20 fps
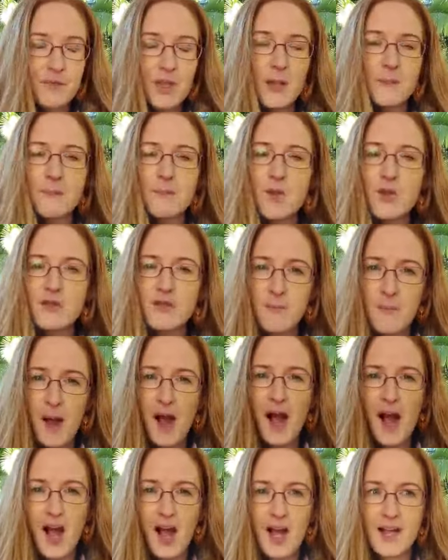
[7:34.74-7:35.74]
move
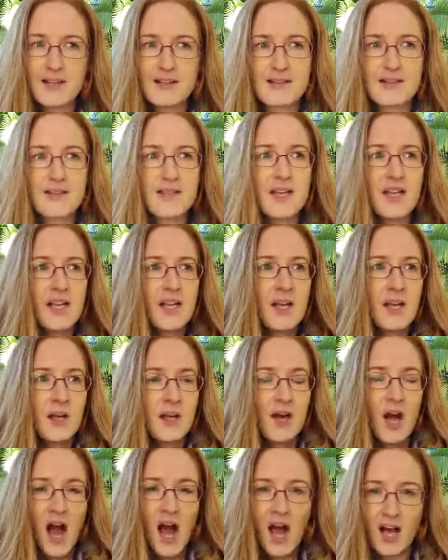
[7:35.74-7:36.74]
past
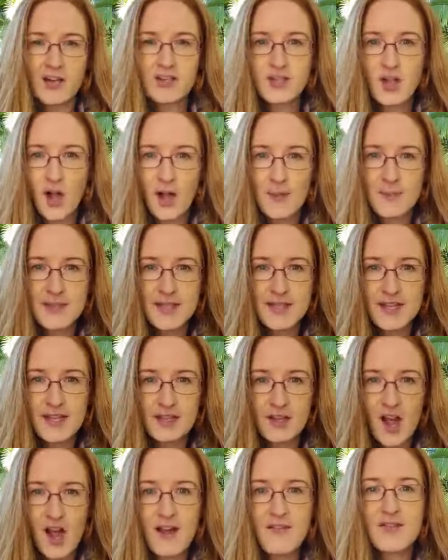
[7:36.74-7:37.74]
hard times in their
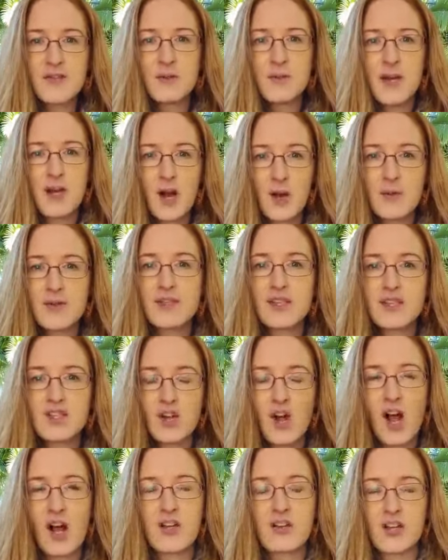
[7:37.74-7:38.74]
life. So when I was a
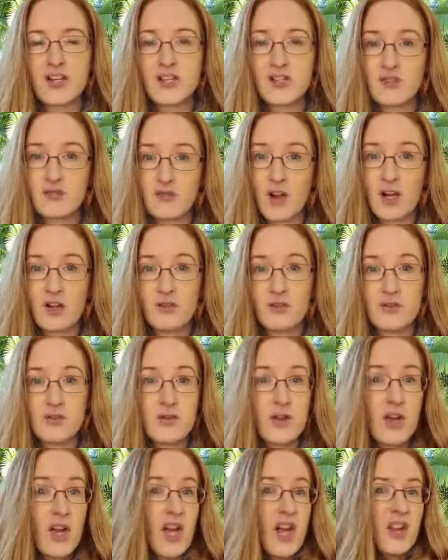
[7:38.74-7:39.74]
child, I
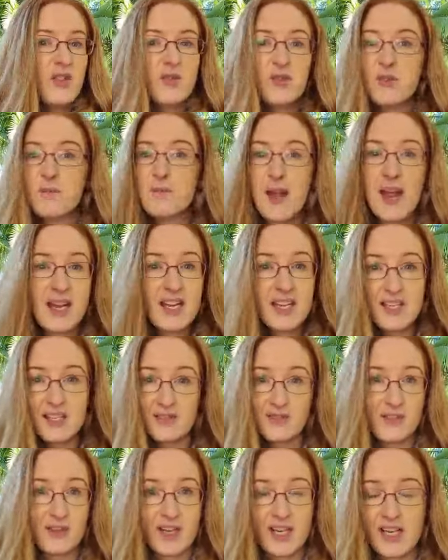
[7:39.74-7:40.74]
struggled through many
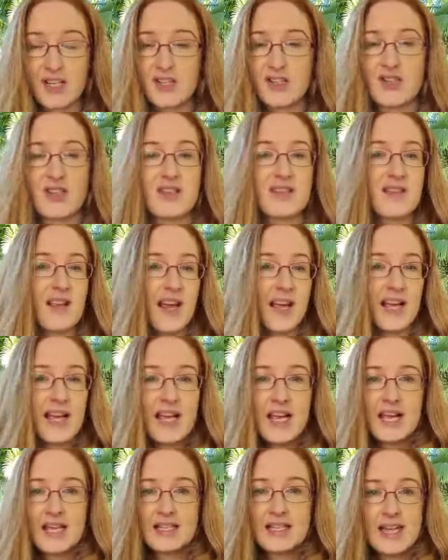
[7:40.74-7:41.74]
different issues like
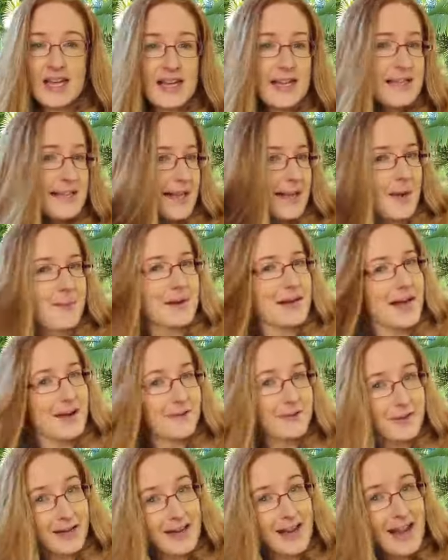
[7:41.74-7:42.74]
teasing. I
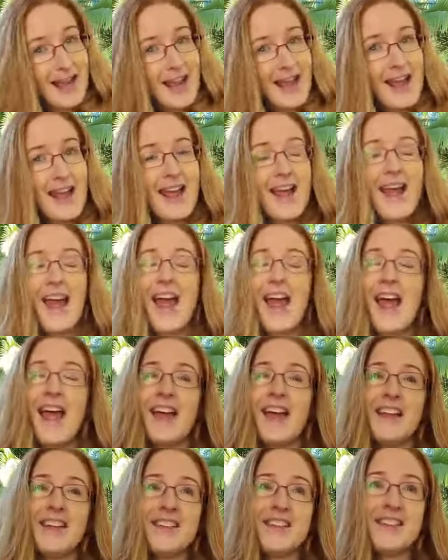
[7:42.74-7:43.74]
have red hair
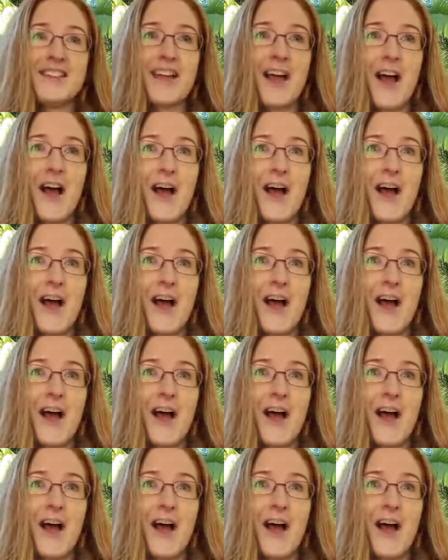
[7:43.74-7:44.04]
and